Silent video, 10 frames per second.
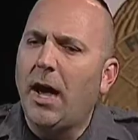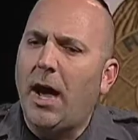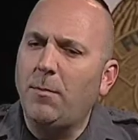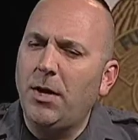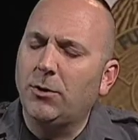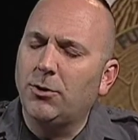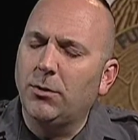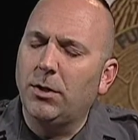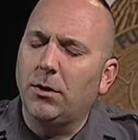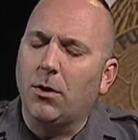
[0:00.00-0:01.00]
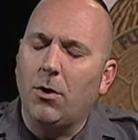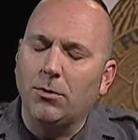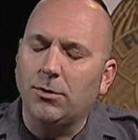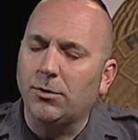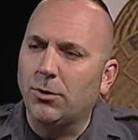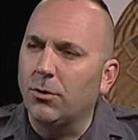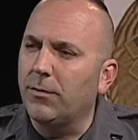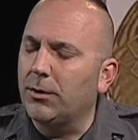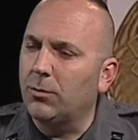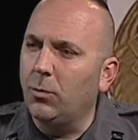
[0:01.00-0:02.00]
I'm not sure that the cost of
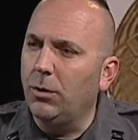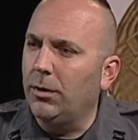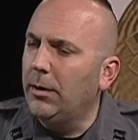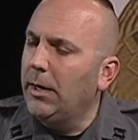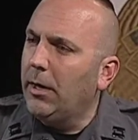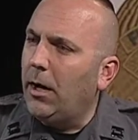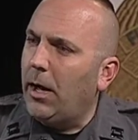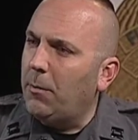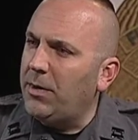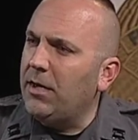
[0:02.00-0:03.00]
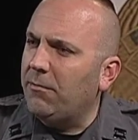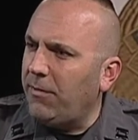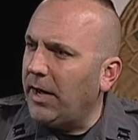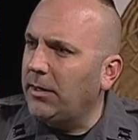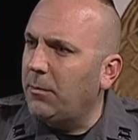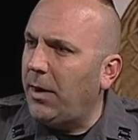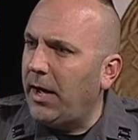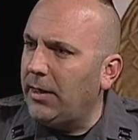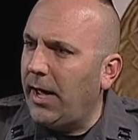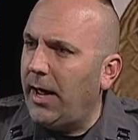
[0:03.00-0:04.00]
service would be affected
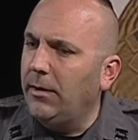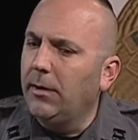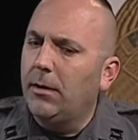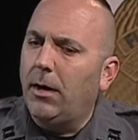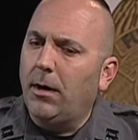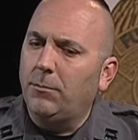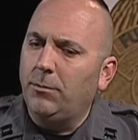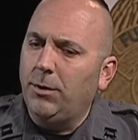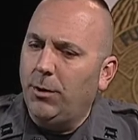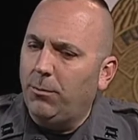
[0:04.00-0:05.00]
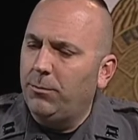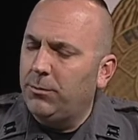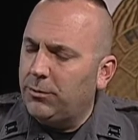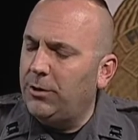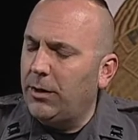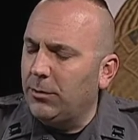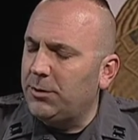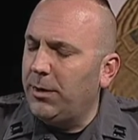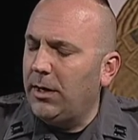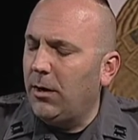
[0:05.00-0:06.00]
by that. Generally
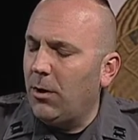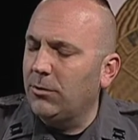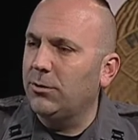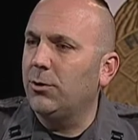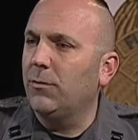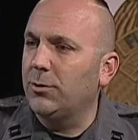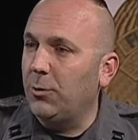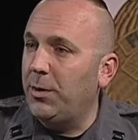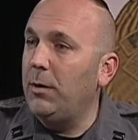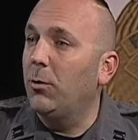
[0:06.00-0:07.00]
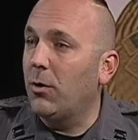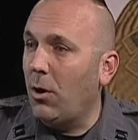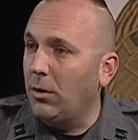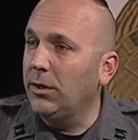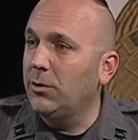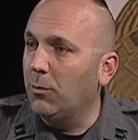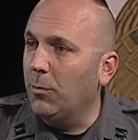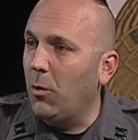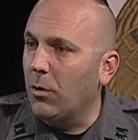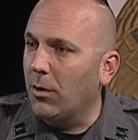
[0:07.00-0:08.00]
speaking, calls of service are people calling to
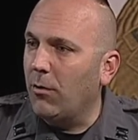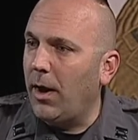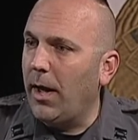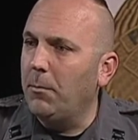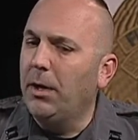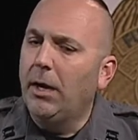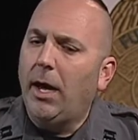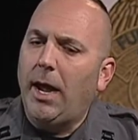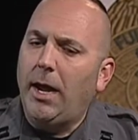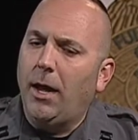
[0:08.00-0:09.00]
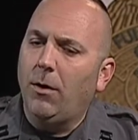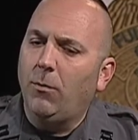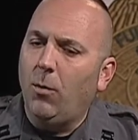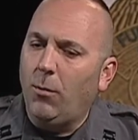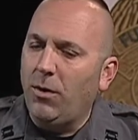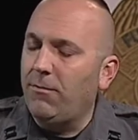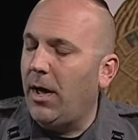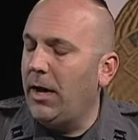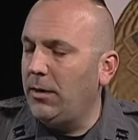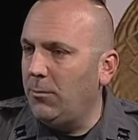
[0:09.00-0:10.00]
report a crime. And what we
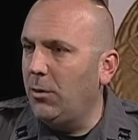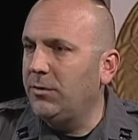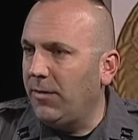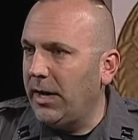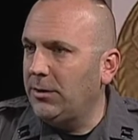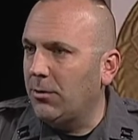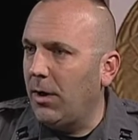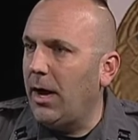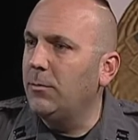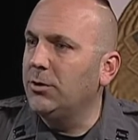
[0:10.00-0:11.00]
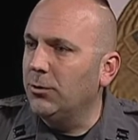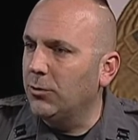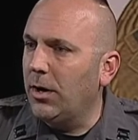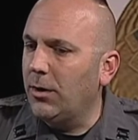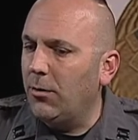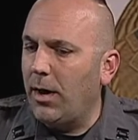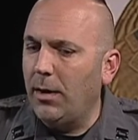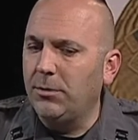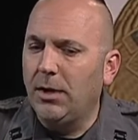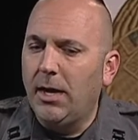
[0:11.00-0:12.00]
find in most vice crimes and drug
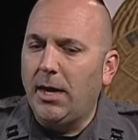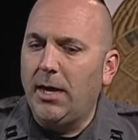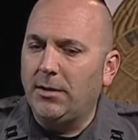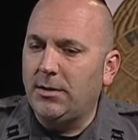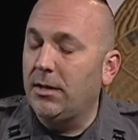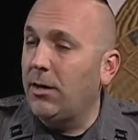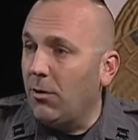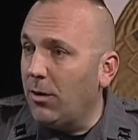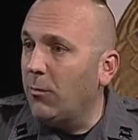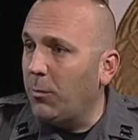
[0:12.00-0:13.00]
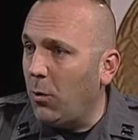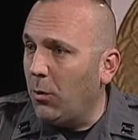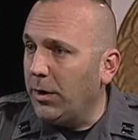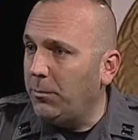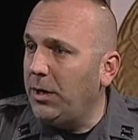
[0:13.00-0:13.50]
crimes is that they're unreported.